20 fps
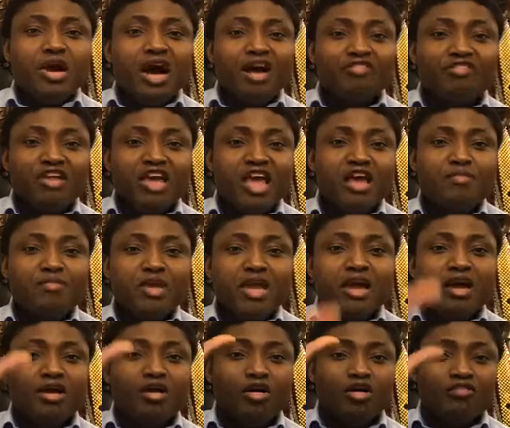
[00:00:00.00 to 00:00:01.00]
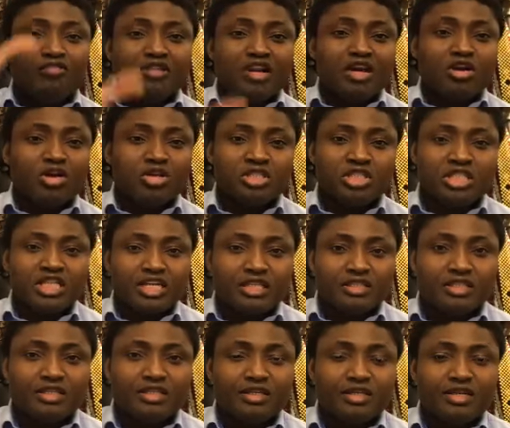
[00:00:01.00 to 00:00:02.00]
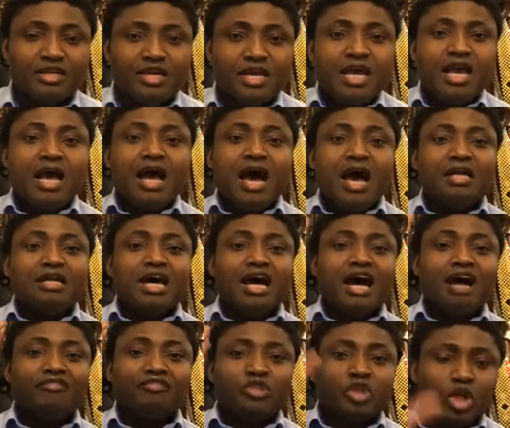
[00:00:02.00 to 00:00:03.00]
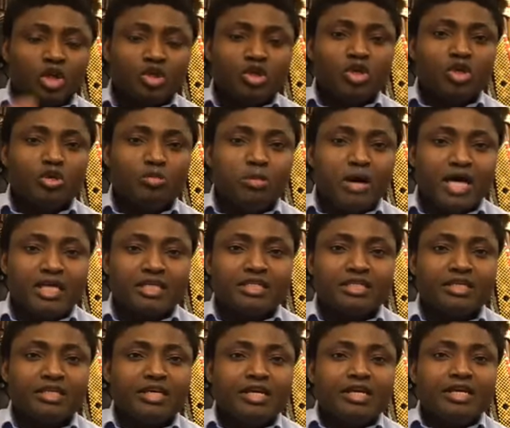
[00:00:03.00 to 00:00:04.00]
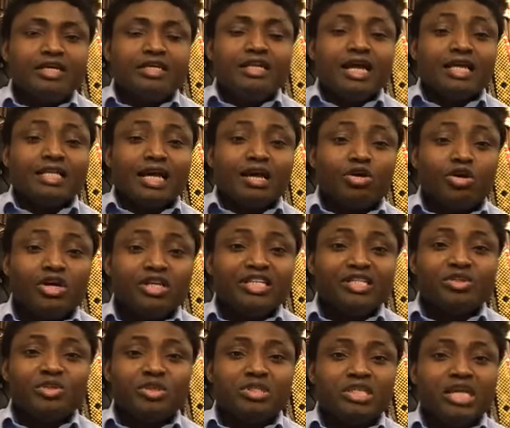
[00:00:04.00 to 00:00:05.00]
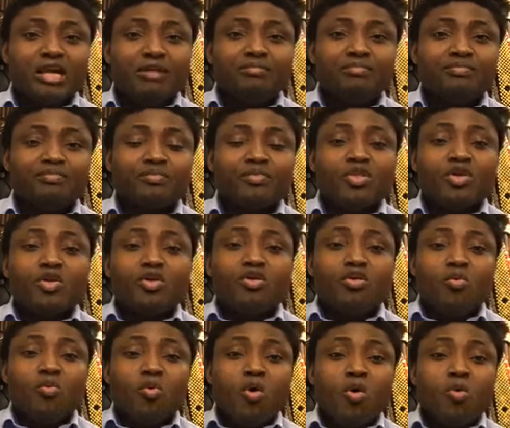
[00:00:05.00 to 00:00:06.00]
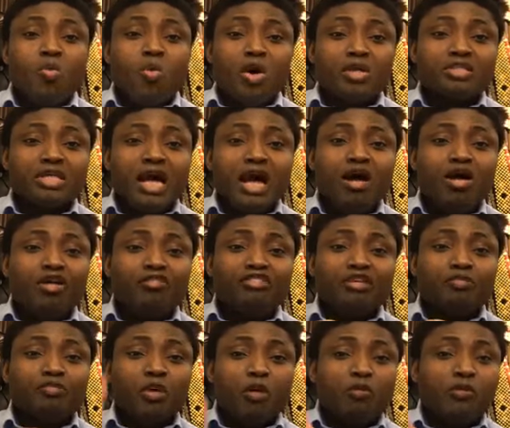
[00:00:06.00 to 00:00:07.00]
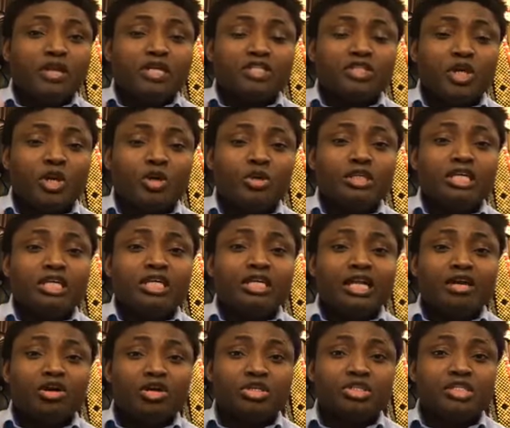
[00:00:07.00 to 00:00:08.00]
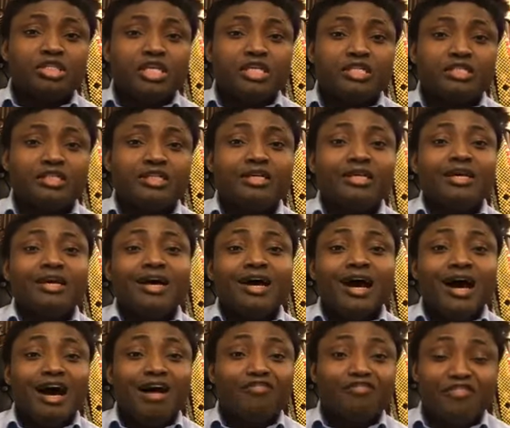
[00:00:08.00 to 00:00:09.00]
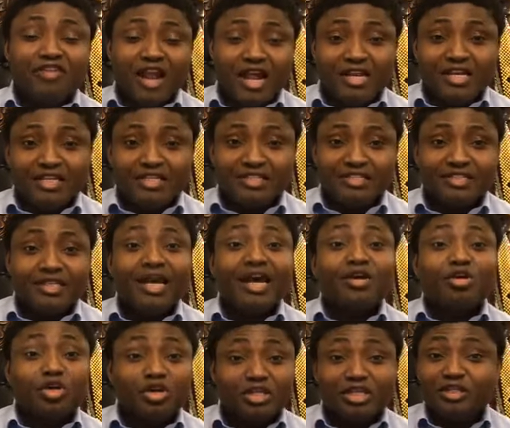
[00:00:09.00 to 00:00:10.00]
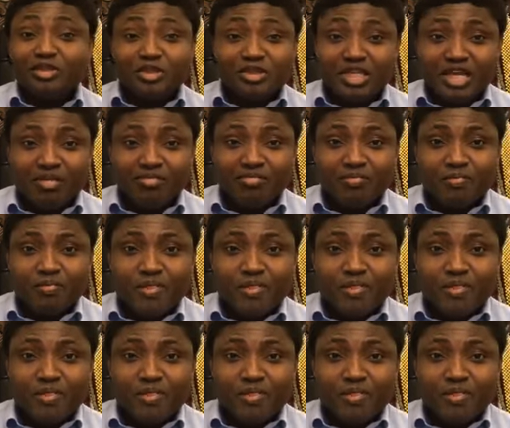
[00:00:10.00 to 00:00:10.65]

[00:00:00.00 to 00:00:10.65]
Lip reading: have emir of Lagos state. And I have told Yorubas that according to them, one quarter of the population in Lagos state are Fulani's, according to them.